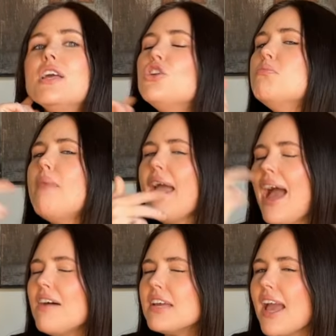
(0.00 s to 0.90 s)
you may
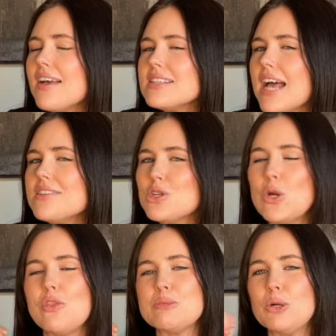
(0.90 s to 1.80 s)
have a guess as to
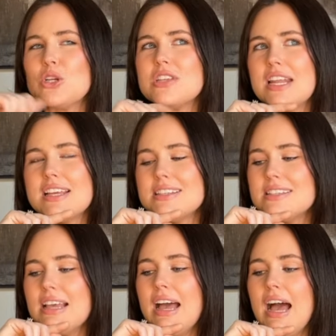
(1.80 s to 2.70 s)
who this person
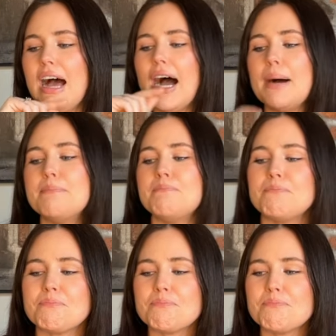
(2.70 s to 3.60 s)
is.
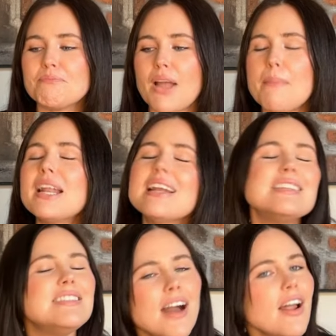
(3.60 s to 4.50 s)
Um, but it
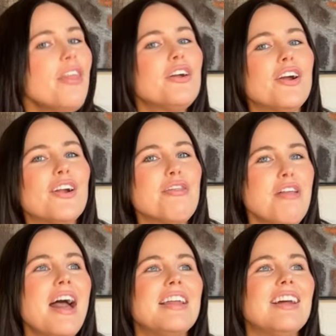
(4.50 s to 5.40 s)
is none other
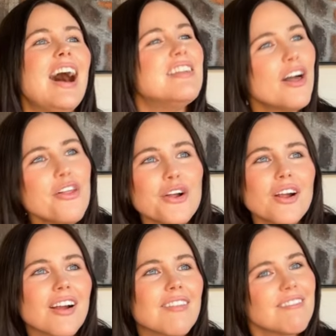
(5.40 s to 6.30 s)
than
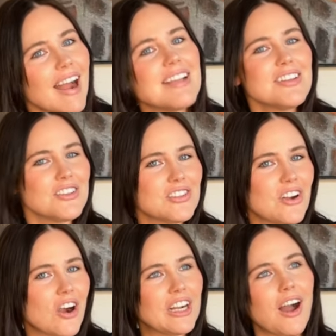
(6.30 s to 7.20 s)
another rising
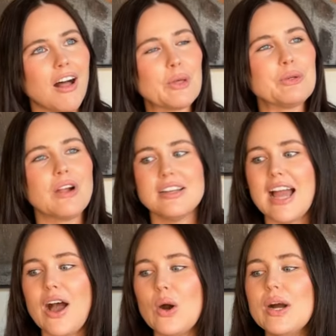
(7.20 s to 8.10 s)
star in Hollywood right
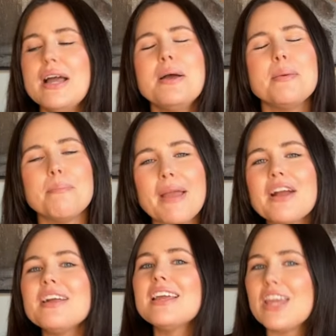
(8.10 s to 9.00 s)
now,
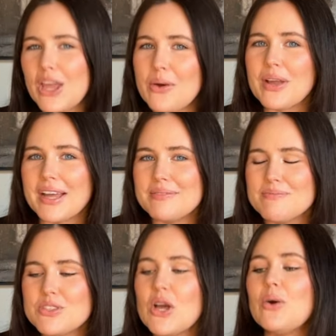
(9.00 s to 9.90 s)
Barry
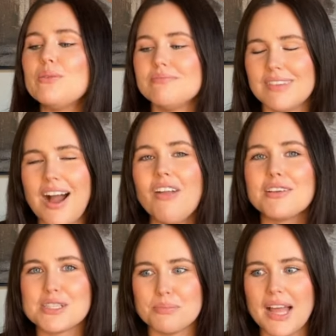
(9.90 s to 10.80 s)
Keoghan. So I'll
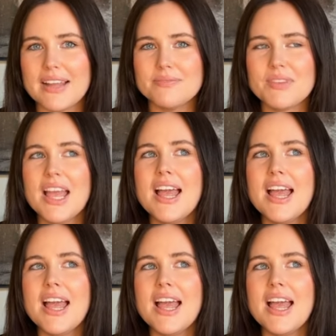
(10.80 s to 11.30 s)
explain.